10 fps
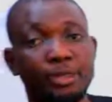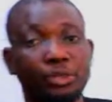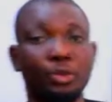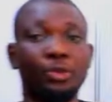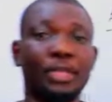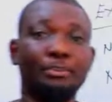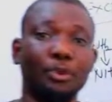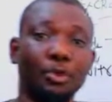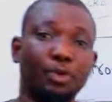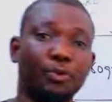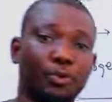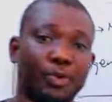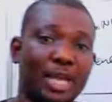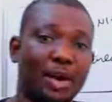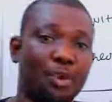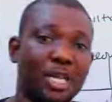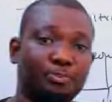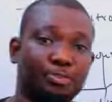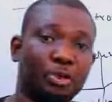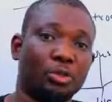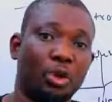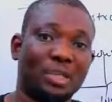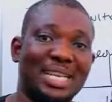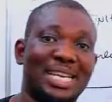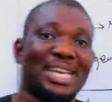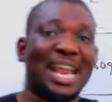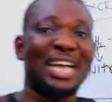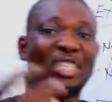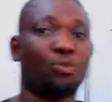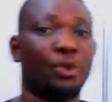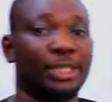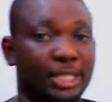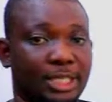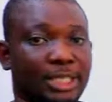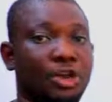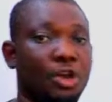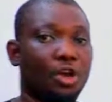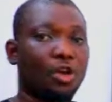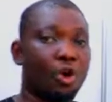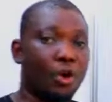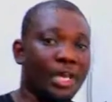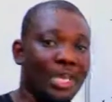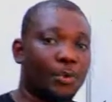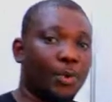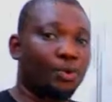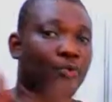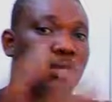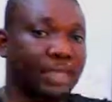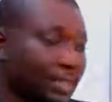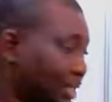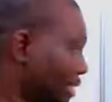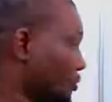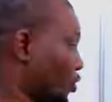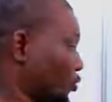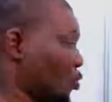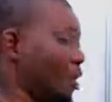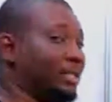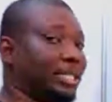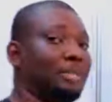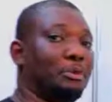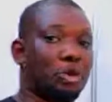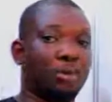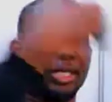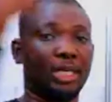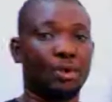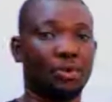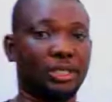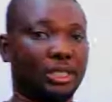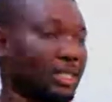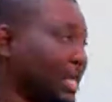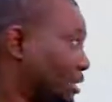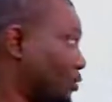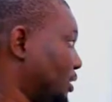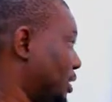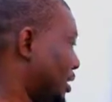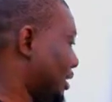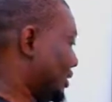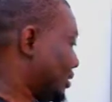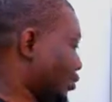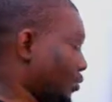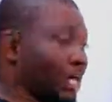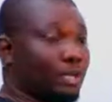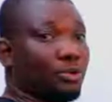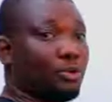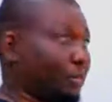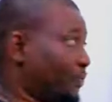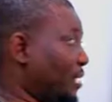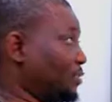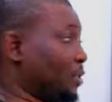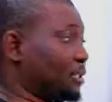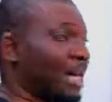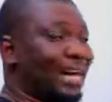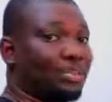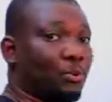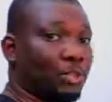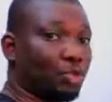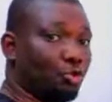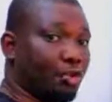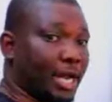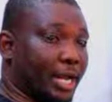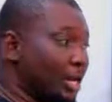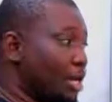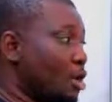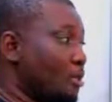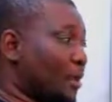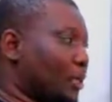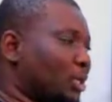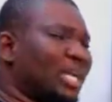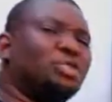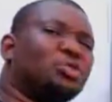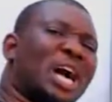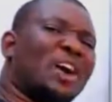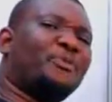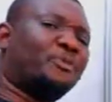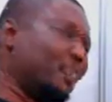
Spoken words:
to remove their waste product in large quantity or in liquid quantity, because once it becomes a liquid quantity, that's what we're going to refer to as what urea. But because they do not have